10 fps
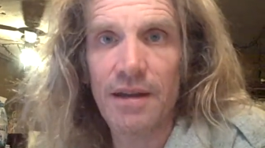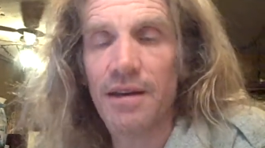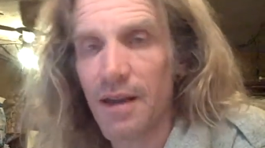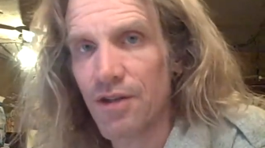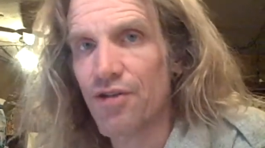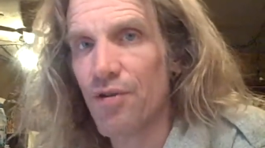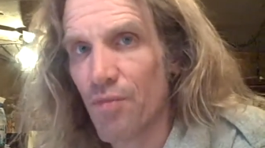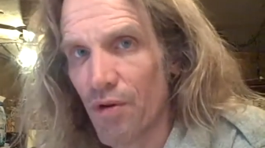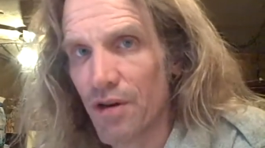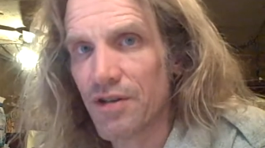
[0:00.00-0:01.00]
Nature
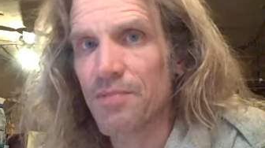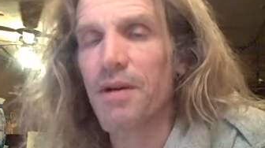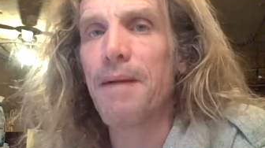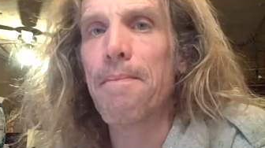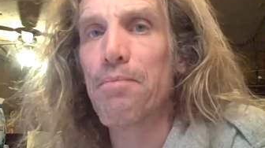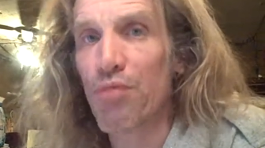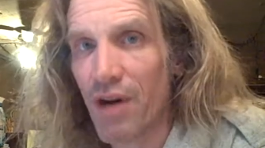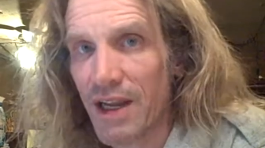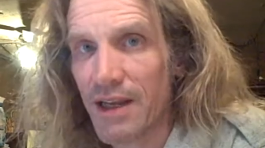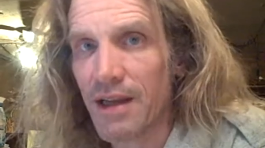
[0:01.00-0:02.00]
works by
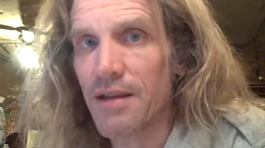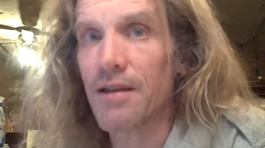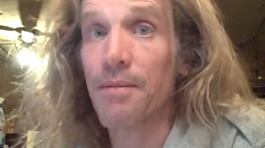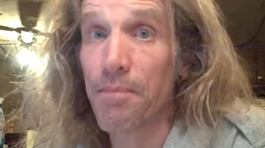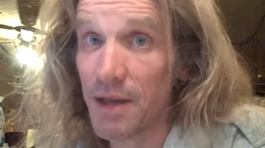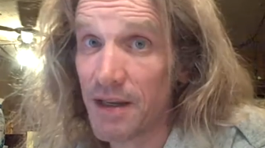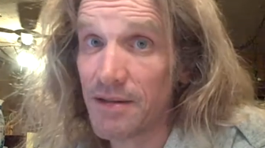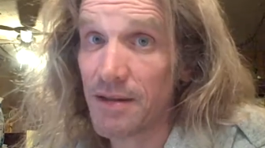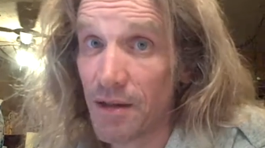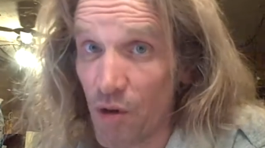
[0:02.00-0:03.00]
breaking the
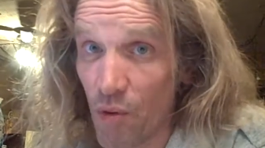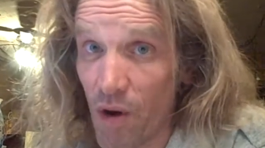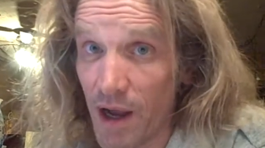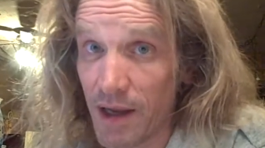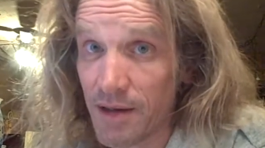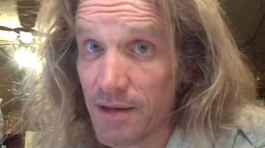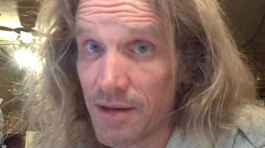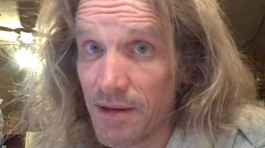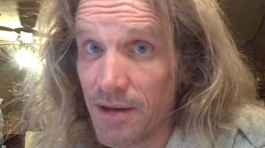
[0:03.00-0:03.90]
peace and quiet.